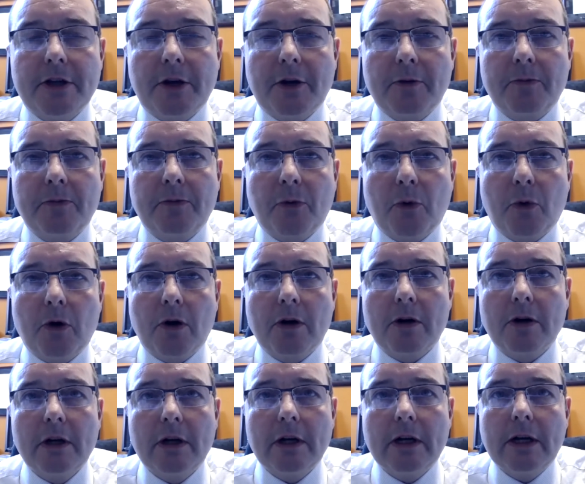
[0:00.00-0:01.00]
you know,
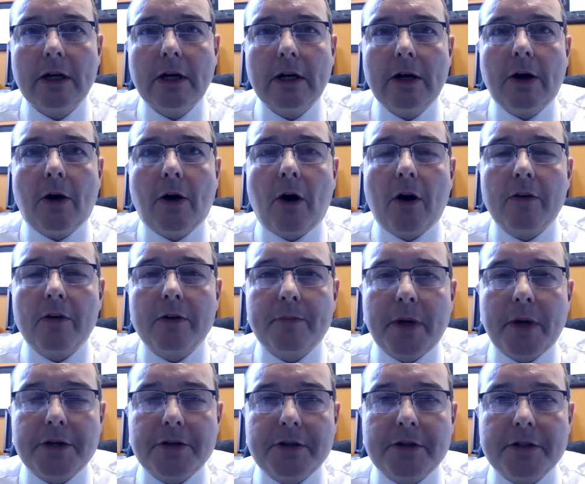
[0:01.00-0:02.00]
for all of the
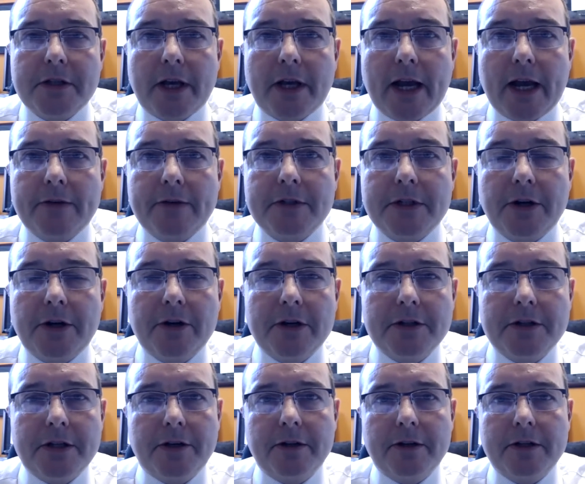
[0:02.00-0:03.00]
patients that have
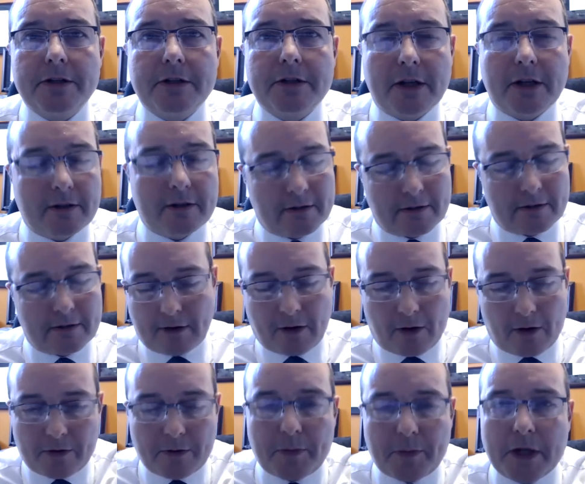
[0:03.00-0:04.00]
serious illness and
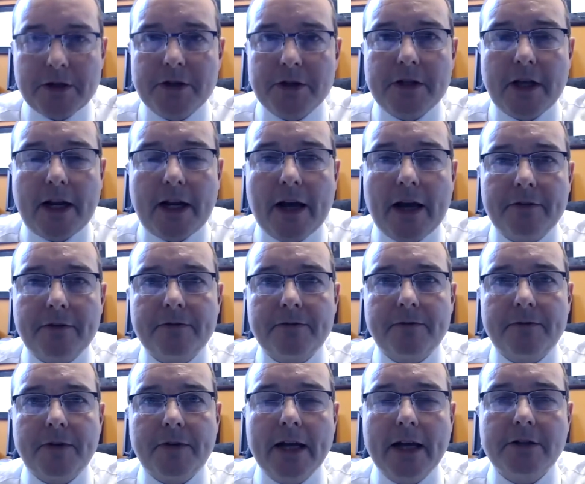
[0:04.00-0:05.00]
all the patients that have
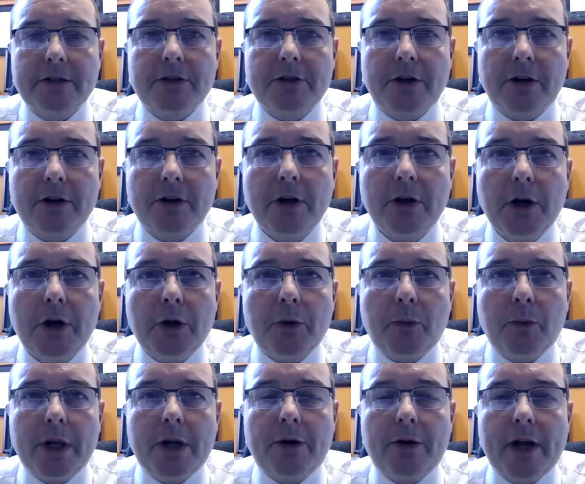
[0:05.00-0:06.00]
cancer,
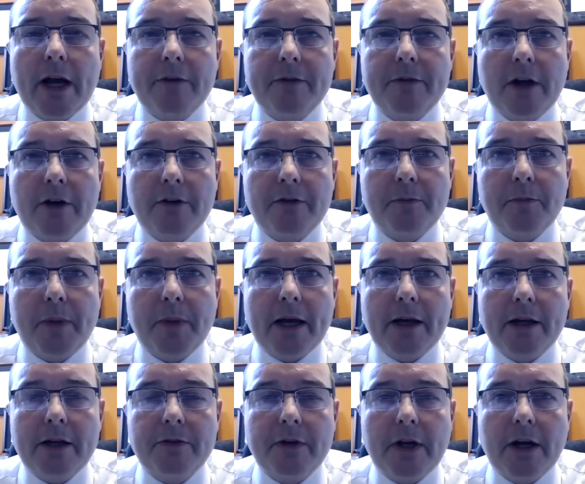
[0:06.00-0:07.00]
we don't have enough
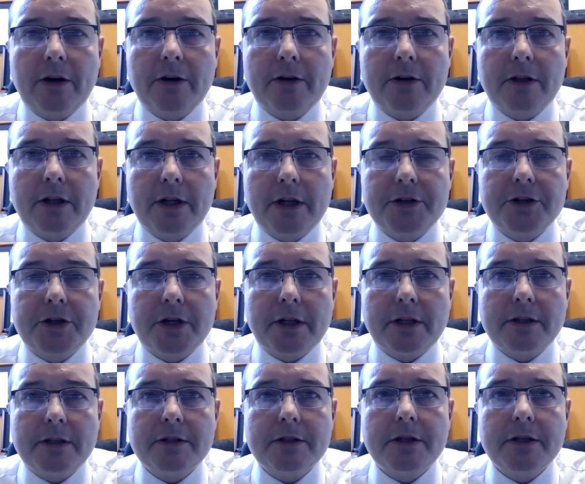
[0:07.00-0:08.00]
palliative care
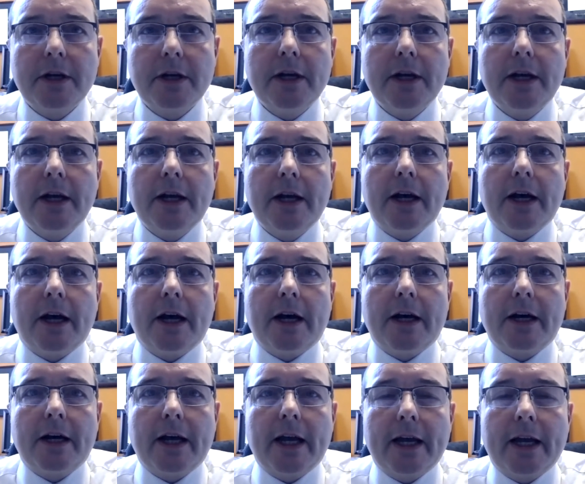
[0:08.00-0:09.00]
clinicians.
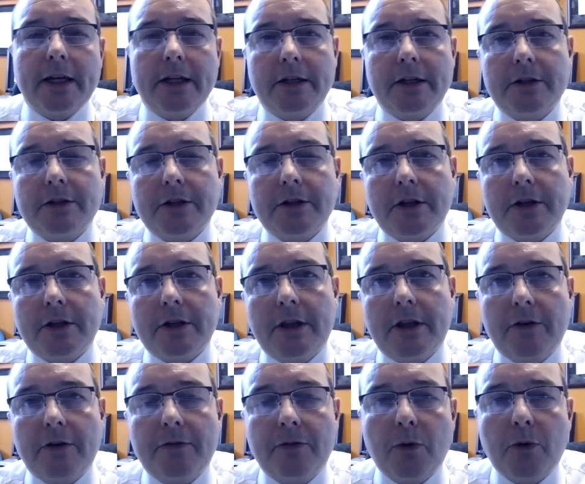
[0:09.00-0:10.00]
And
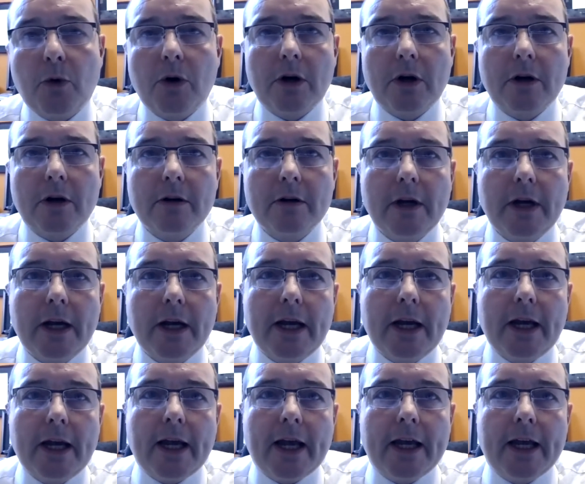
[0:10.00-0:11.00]
therefore,
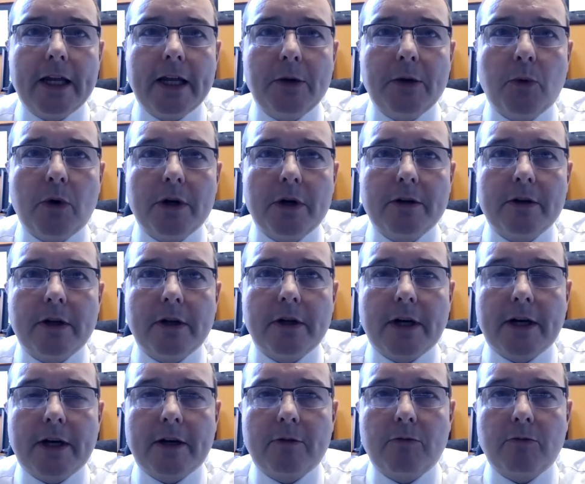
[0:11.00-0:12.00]
any
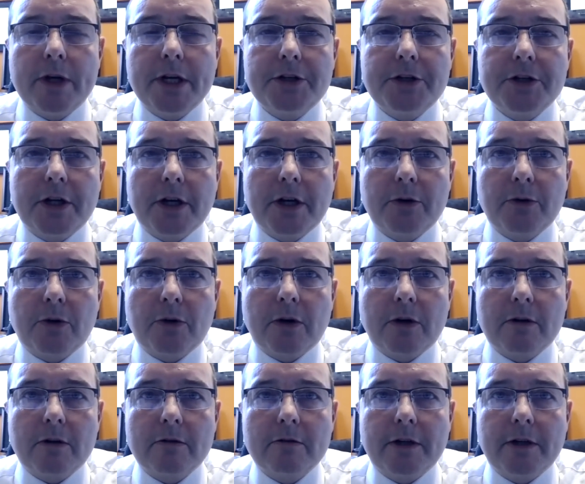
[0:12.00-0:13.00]
one region
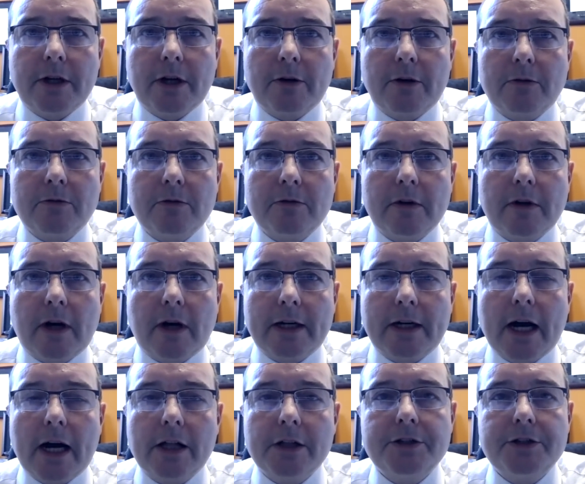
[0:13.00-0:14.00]
or, you know,
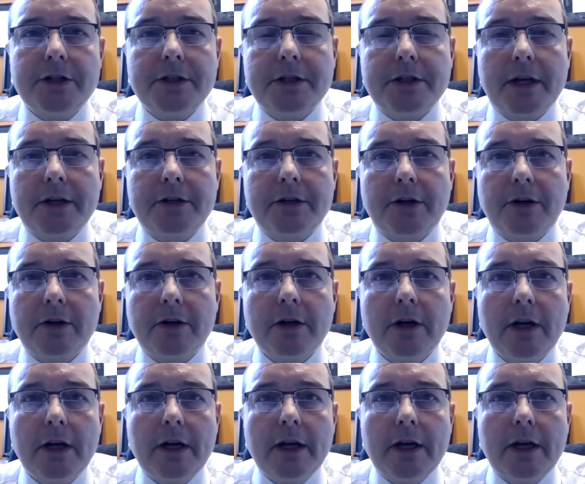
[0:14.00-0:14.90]
oncology center